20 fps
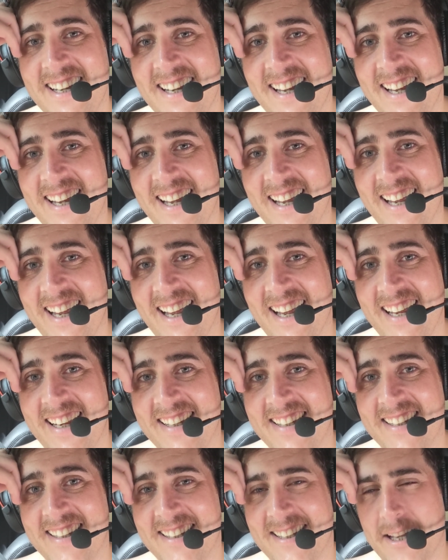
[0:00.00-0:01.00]

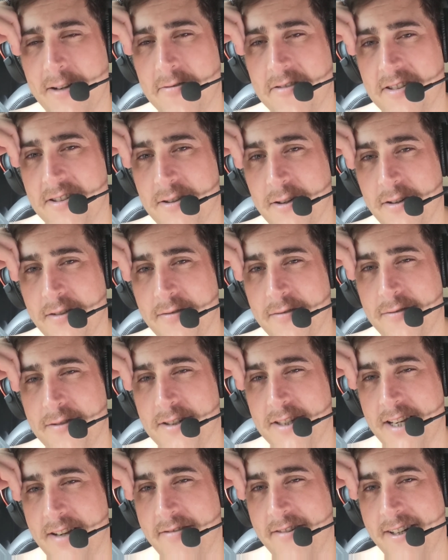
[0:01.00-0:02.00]
that was sort of
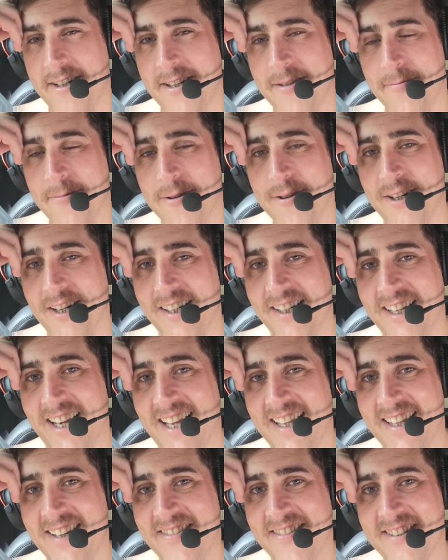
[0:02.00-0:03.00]
7 in the morning,
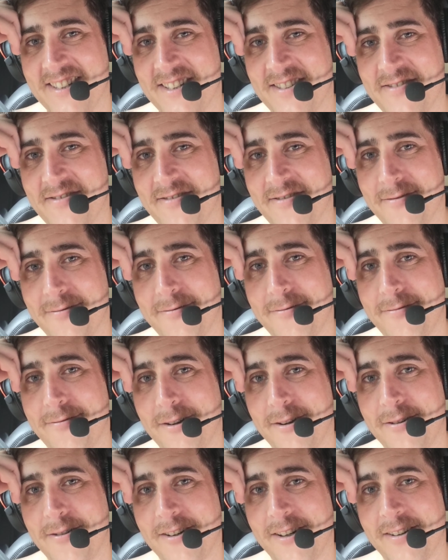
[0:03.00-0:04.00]
and that was
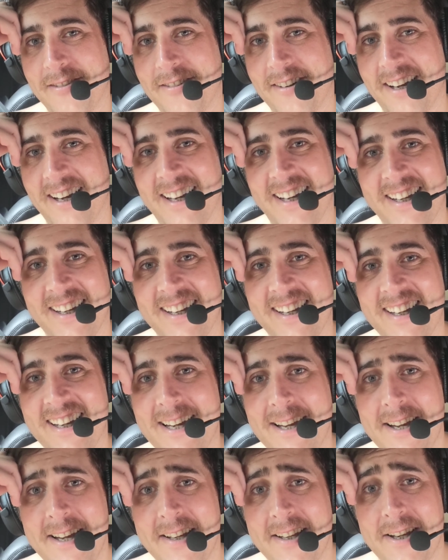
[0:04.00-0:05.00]
filled of
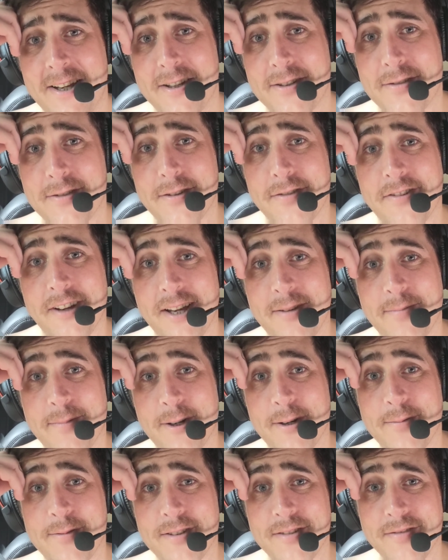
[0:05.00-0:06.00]
girls with fake
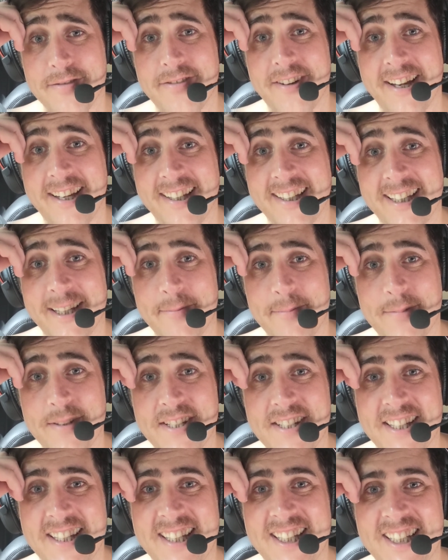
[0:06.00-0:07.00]
boobs and fake lips.